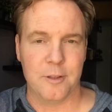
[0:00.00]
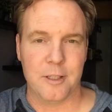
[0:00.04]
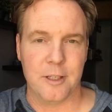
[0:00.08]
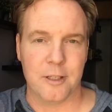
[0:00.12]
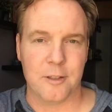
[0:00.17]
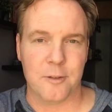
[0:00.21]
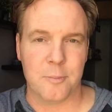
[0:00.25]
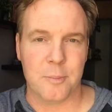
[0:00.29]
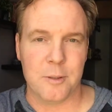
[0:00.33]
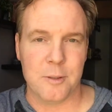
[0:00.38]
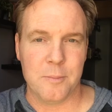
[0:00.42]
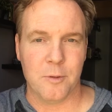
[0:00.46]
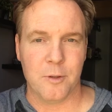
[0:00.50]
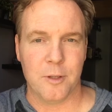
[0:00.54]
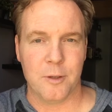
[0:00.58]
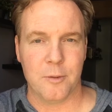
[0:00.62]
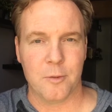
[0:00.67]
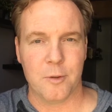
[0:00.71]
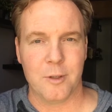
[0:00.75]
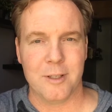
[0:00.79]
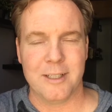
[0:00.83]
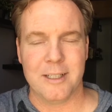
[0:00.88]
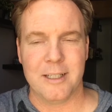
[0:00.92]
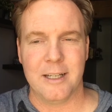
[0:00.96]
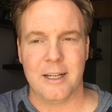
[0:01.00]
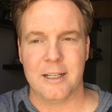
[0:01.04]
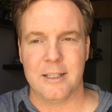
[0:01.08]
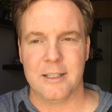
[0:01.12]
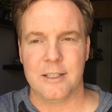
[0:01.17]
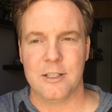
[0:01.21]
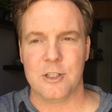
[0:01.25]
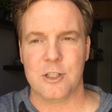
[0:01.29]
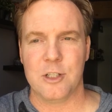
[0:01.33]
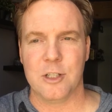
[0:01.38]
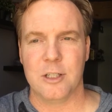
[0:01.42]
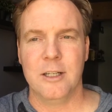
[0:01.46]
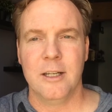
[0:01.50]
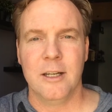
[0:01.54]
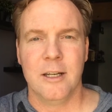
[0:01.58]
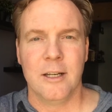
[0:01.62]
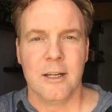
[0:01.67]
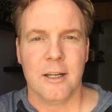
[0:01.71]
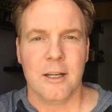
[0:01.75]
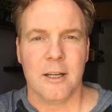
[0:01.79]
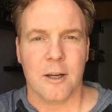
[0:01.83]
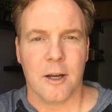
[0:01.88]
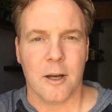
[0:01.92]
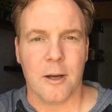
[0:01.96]
of the other people that were in the audition.
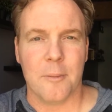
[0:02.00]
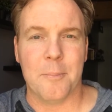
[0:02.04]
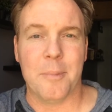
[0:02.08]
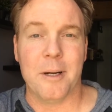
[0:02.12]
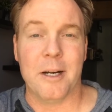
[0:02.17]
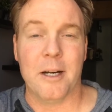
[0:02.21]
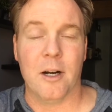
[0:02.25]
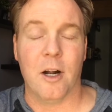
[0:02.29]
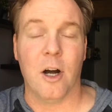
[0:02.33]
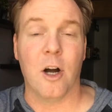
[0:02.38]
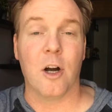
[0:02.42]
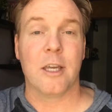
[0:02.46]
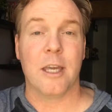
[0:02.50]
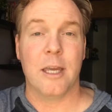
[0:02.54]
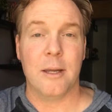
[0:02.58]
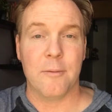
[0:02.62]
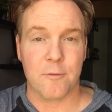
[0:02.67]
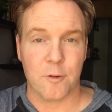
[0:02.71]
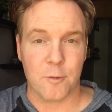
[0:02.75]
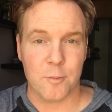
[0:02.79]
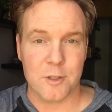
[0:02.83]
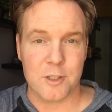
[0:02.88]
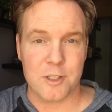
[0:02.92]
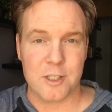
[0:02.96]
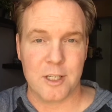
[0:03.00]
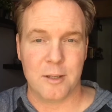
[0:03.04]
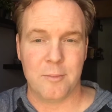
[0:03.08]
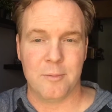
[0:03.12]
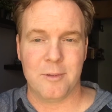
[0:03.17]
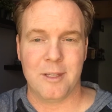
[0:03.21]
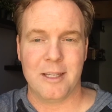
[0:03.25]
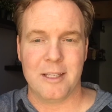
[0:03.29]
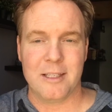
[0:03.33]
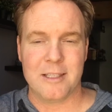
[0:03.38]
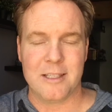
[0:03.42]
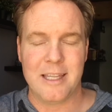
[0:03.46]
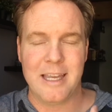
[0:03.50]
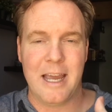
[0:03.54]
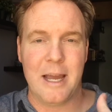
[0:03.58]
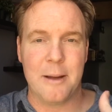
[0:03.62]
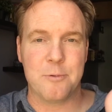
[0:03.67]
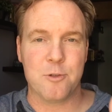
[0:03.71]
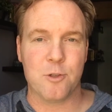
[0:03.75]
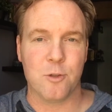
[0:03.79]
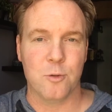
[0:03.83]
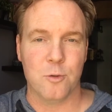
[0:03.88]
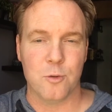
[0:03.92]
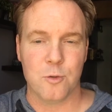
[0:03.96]
But it all came from the same thing, the
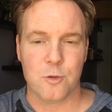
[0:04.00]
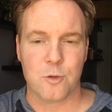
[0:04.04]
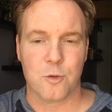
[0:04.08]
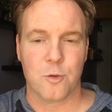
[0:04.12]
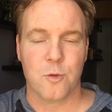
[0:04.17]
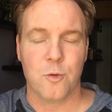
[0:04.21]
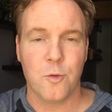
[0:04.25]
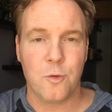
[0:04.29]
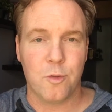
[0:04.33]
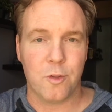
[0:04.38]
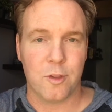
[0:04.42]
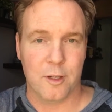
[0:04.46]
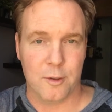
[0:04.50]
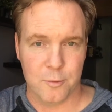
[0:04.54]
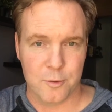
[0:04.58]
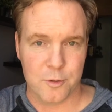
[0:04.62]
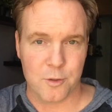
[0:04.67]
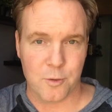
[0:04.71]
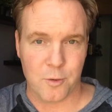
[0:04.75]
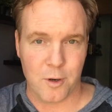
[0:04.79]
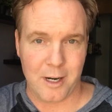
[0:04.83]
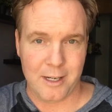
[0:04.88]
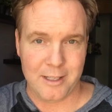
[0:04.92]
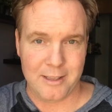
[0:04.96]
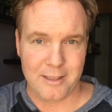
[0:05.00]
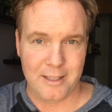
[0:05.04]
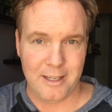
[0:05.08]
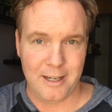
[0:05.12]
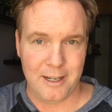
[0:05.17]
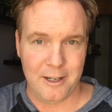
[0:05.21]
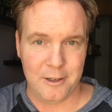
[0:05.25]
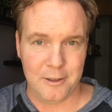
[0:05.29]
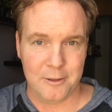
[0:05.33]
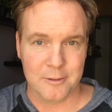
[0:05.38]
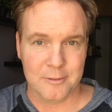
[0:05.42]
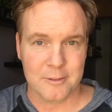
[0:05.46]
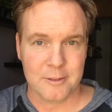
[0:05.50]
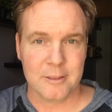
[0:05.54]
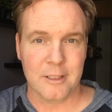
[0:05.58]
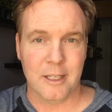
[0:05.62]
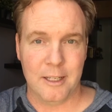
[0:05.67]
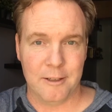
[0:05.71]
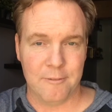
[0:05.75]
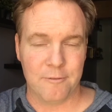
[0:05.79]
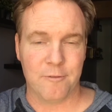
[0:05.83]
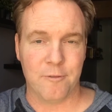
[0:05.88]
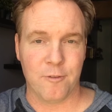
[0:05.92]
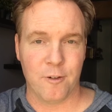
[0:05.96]
absolute truth that was right there
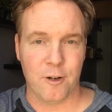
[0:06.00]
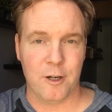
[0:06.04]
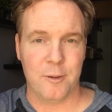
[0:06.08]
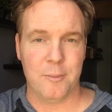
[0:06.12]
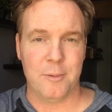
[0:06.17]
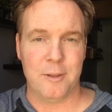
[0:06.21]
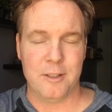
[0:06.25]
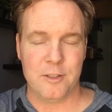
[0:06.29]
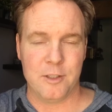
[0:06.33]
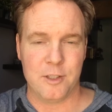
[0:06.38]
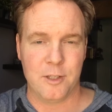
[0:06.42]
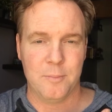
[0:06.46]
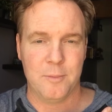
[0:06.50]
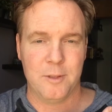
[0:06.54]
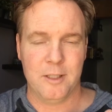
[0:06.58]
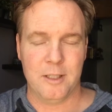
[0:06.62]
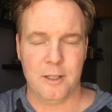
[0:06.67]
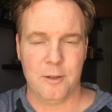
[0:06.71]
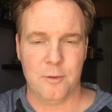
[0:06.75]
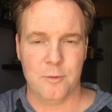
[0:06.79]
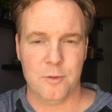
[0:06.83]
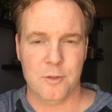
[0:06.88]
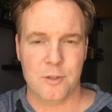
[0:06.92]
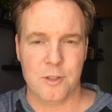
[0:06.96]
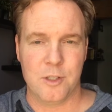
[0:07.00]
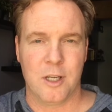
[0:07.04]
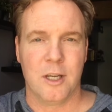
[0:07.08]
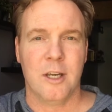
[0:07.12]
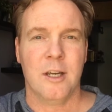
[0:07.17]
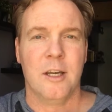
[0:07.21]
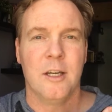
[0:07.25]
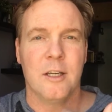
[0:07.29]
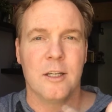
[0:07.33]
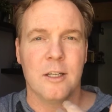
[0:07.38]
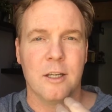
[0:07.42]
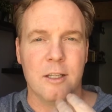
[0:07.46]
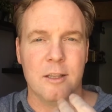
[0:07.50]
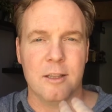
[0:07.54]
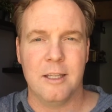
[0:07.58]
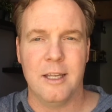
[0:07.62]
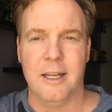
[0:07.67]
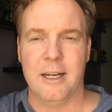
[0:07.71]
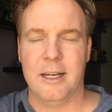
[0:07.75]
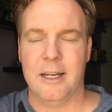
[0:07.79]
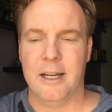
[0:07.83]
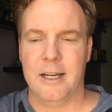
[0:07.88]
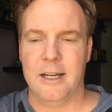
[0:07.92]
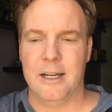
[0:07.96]
in front of me, something
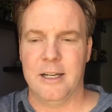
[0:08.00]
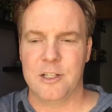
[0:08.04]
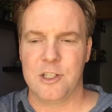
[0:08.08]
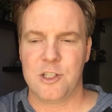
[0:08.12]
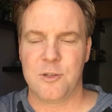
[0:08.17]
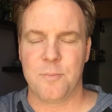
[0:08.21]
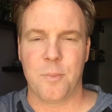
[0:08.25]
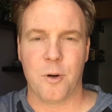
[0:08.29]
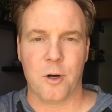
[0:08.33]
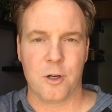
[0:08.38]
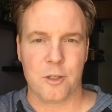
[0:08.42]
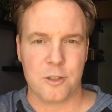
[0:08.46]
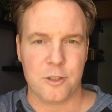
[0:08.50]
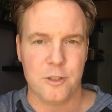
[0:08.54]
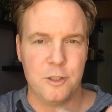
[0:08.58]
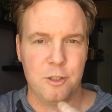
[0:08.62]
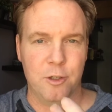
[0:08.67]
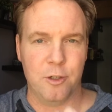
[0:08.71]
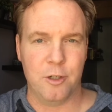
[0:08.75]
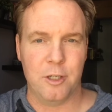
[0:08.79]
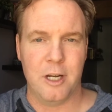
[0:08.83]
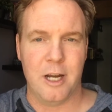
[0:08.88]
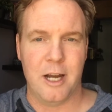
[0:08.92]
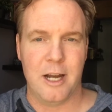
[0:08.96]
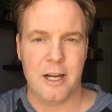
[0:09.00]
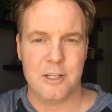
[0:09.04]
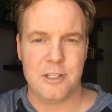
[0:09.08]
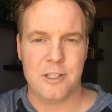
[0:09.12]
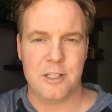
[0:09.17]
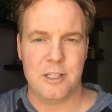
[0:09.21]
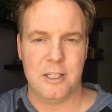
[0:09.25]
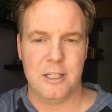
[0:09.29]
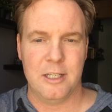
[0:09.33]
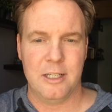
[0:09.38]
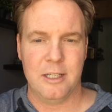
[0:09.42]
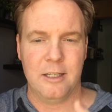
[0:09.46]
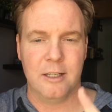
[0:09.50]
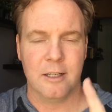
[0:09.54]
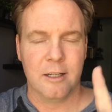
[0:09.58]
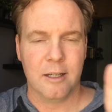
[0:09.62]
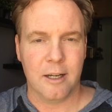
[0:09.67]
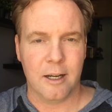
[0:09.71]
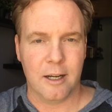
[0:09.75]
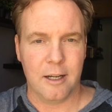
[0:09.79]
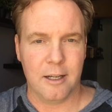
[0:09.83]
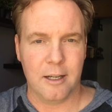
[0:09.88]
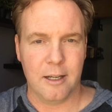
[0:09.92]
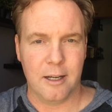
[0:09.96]
that sparked curiosity
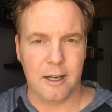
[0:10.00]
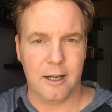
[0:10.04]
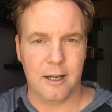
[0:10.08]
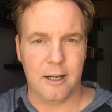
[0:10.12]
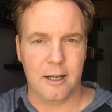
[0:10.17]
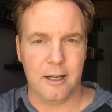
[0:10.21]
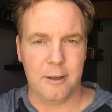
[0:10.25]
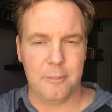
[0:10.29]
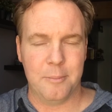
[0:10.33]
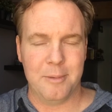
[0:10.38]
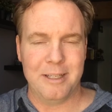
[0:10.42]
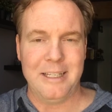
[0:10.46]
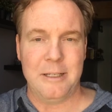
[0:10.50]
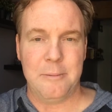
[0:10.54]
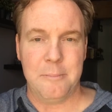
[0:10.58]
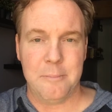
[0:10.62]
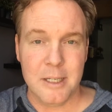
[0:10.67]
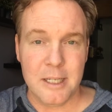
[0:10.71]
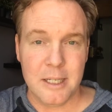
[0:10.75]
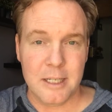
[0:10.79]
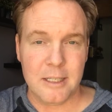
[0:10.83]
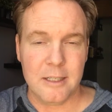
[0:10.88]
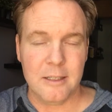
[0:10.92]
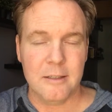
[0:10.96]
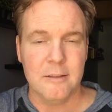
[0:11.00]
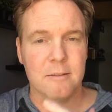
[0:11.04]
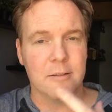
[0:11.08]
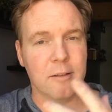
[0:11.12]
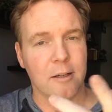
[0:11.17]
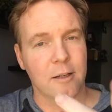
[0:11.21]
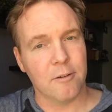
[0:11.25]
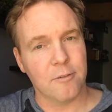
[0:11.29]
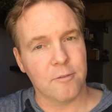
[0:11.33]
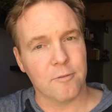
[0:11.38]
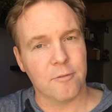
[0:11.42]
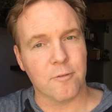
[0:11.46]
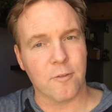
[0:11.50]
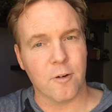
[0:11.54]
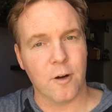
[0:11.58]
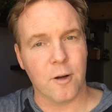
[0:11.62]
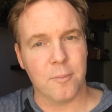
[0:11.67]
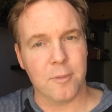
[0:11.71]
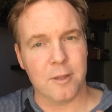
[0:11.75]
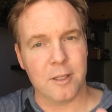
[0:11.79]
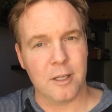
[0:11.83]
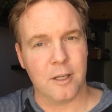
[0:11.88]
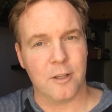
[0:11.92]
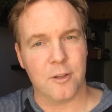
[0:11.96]
in me
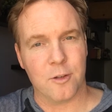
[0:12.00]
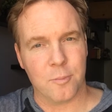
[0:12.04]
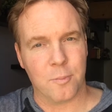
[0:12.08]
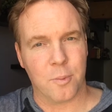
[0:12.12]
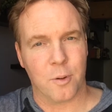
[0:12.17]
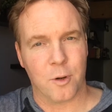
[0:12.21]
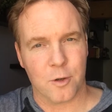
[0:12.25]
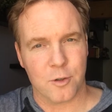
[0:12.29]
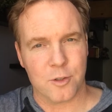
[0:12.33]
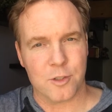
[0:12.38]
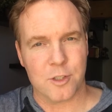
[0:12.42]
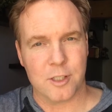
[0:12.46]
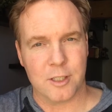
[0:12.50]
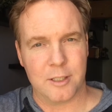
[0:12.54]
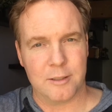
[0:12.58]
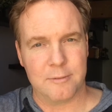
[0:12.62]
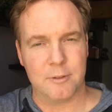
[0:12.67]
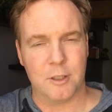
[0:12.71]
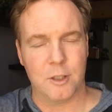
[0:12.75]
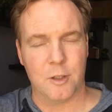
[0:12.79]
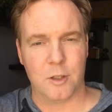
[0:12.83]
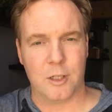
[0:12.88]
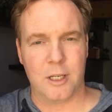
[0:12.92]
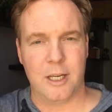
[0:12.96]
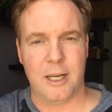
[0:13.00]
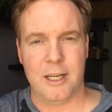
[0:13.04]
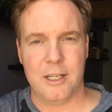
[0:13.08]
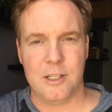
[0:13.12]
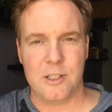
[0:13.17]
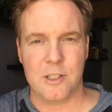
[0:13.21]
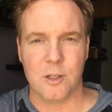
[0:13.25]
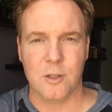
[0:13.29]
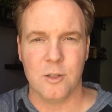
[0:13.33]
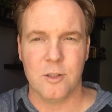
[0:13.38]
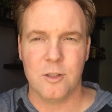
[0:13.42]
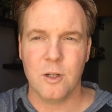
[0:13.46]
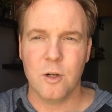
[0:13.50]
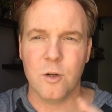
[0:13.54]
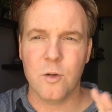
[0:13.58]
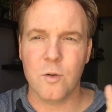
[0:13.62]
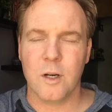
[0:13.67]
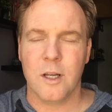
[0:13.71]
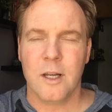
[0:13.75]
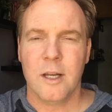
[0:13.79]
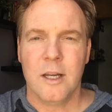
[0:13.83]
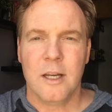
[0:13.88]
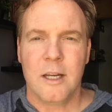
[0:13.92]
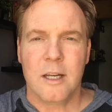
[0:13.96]
from the other person. Okay, so
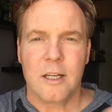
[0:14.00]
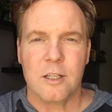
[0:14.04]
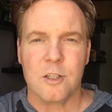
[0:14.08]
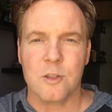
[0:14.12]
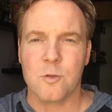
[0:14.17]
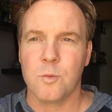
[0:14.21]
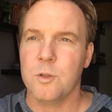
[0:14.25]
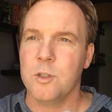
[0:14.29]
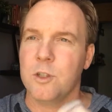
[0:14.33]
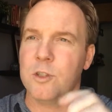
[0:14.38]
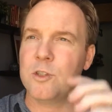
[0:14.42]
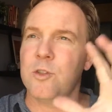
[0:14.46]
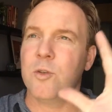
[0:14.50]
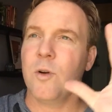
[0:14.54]
because when